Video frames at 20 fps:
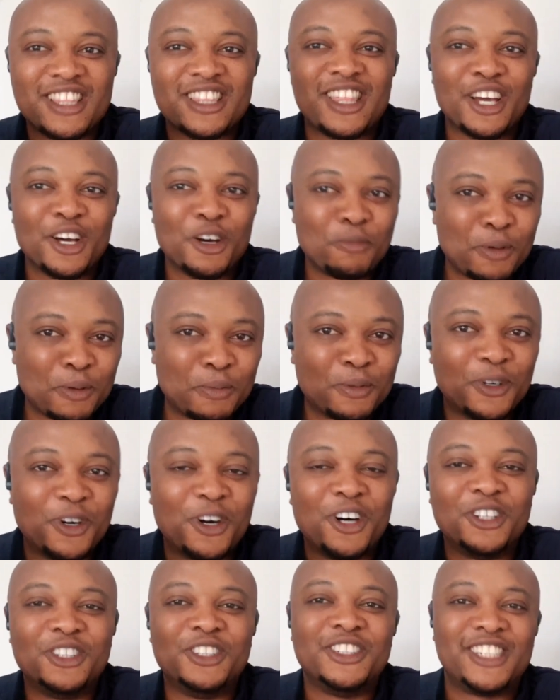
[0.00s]
where I can tell
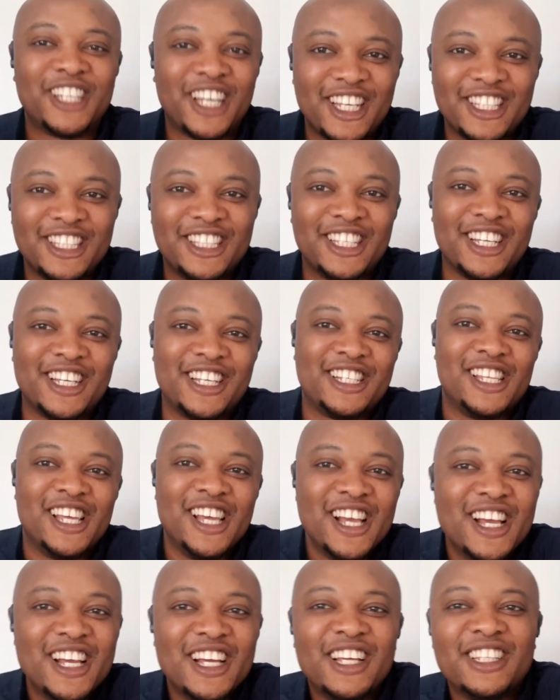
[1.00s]
people all those ideas."
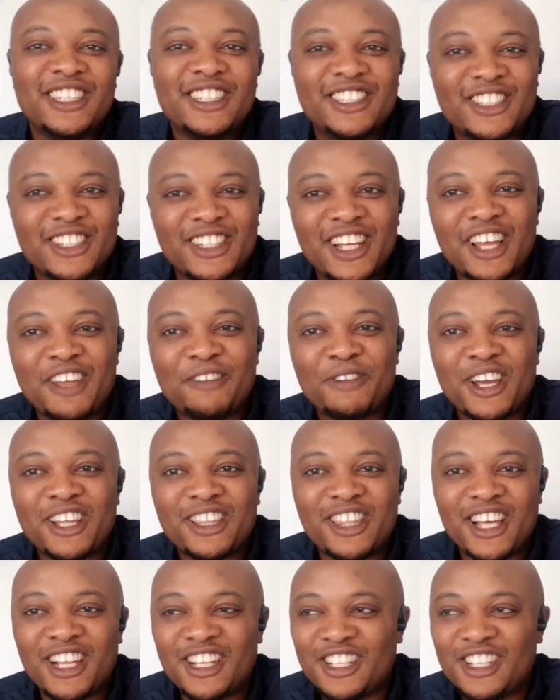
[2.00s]
So that if